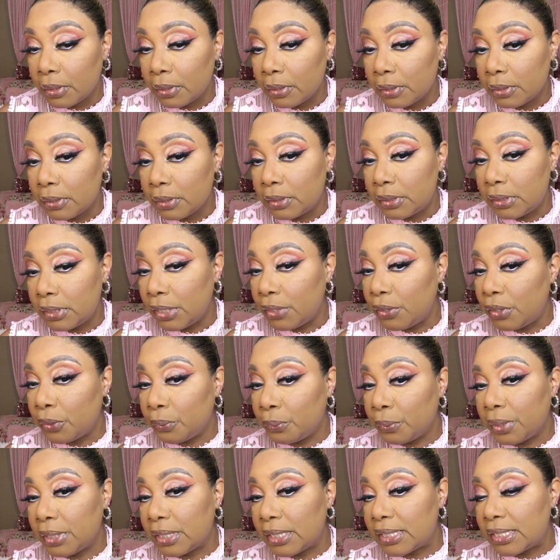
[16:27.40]
Still a
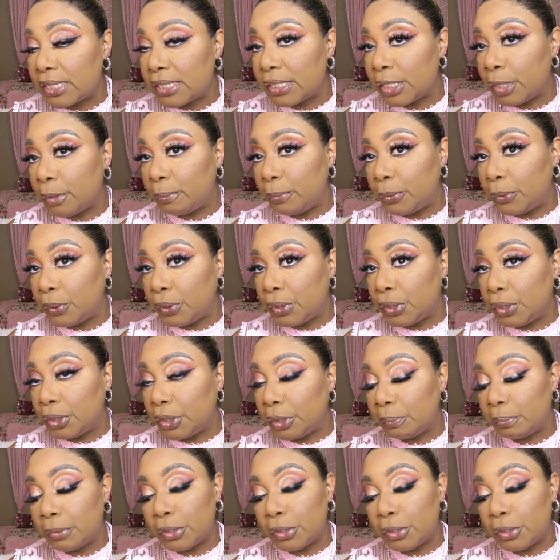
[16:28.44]
really simple look,